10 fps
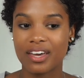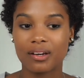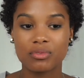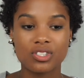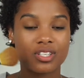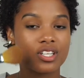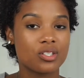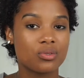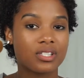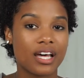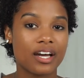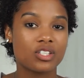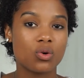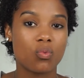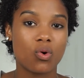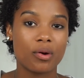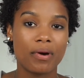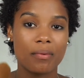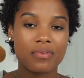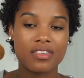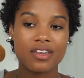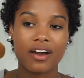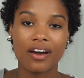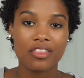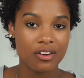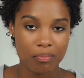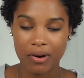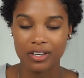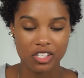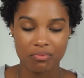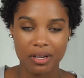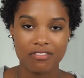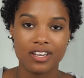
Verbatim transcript: and I'm just gonna use that to warm up the other parts of my